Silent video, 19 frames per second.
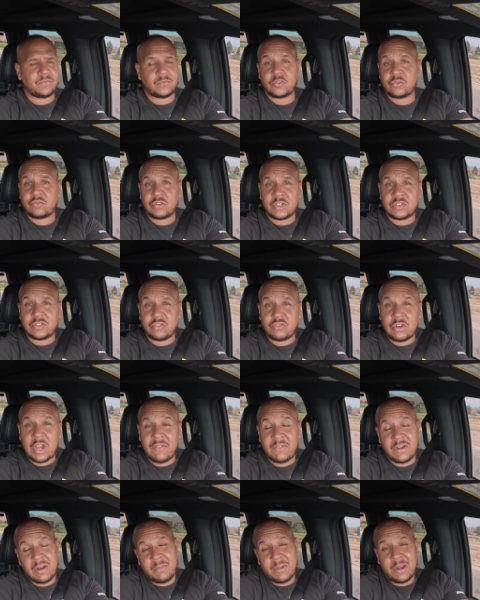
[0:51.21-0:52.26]
Truck's still
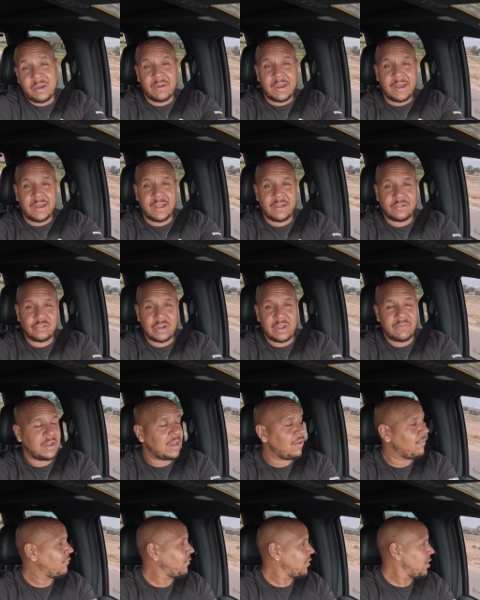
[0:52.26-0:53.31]
driving. I'm in it right now, driving,
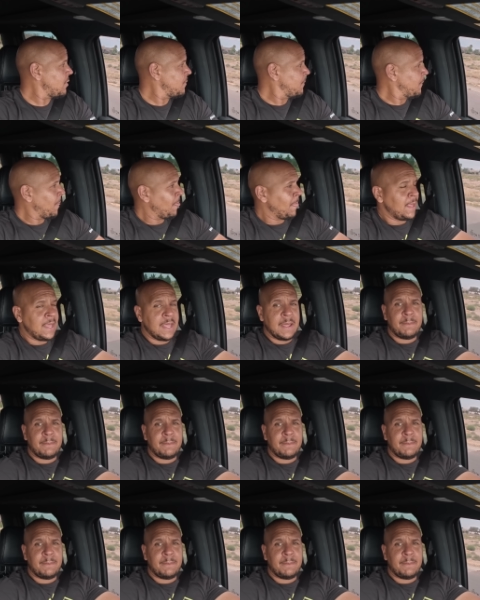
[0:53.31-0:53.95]
having fun.